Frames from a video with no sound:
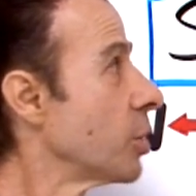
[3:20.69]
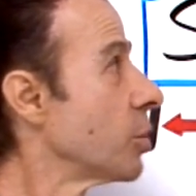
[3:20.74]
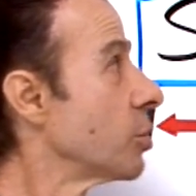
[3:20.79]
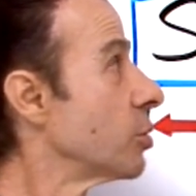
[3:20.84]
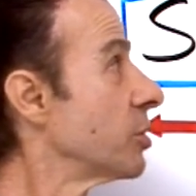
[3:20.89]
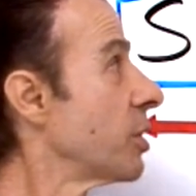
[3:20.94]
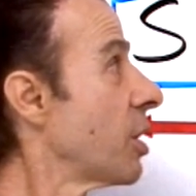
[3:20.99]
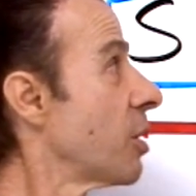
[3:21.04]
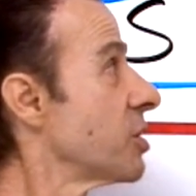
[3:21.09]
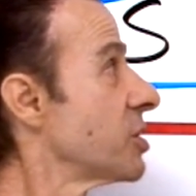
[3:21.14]

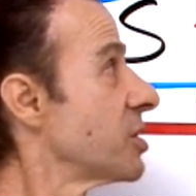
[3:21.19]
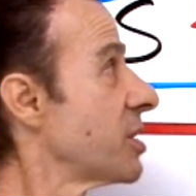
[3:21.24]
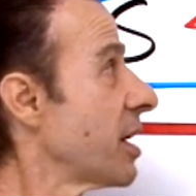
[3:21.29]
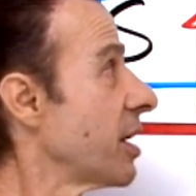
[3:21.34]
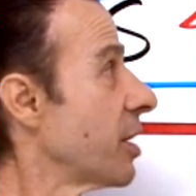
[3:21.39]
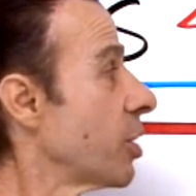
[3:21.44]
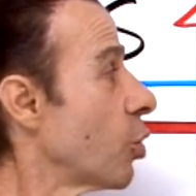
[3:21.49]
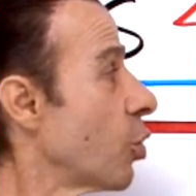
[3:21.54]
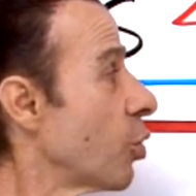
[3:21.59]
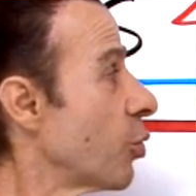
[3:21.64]
You'll notice
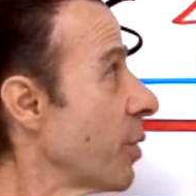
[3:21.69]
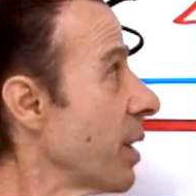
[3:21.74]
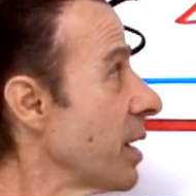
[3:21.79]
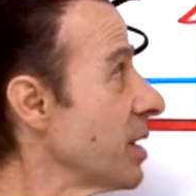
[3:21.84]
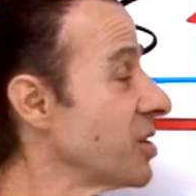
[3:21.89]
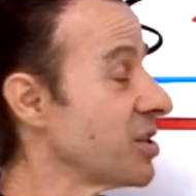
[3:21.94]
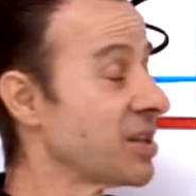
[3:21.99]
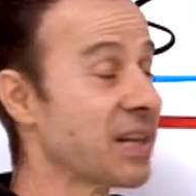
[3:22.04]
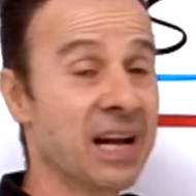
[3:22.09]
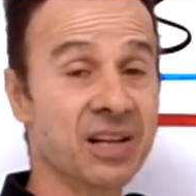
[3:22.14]
that it
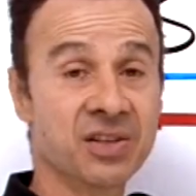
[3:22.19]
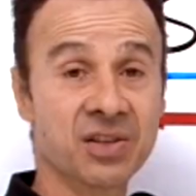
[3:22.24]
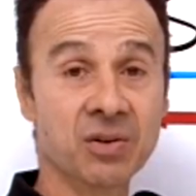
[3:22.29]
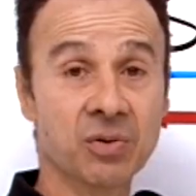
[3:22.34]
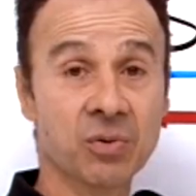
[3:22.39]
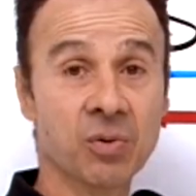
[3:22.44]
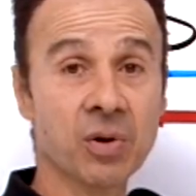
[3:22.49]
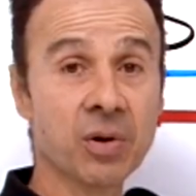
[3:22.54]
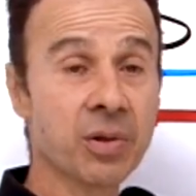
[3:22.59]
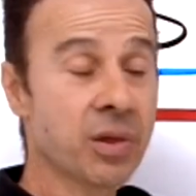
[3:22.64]
already starts at
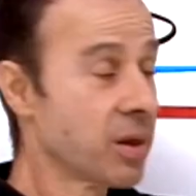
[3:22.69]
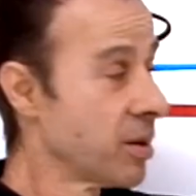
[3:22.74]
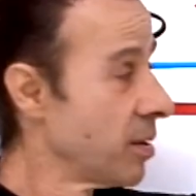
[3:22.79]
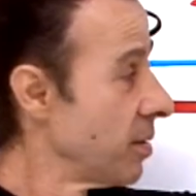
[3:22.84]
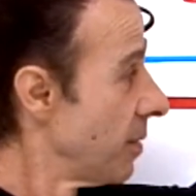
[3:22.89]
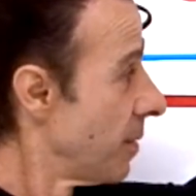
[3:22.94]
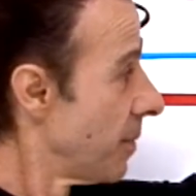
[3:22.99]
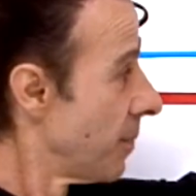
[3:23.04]
north